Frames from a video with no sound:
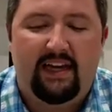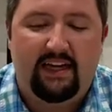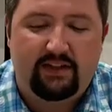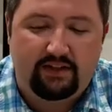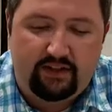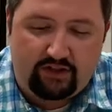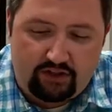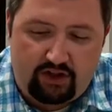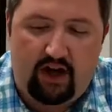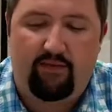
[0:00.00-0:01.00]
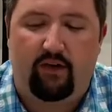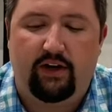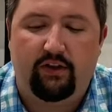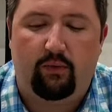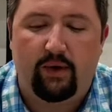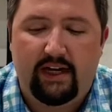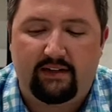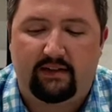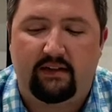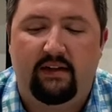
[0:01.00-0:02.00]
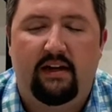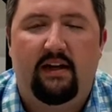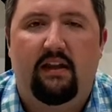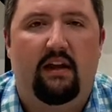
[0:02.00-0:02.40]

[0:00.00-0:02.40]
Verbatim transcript: is discovering the reason